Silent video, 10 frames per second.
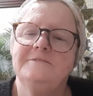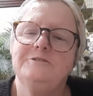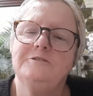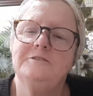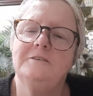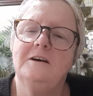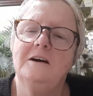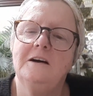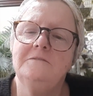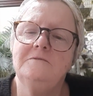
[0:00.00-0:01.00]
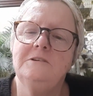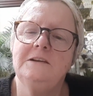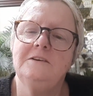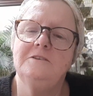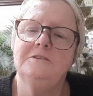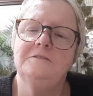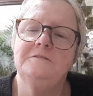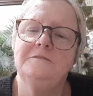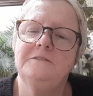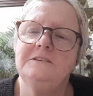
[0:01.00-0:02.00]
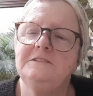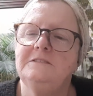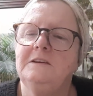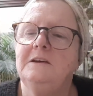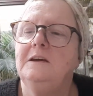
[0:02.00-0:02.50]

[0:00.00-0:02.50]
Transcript: So I haven't really heard of this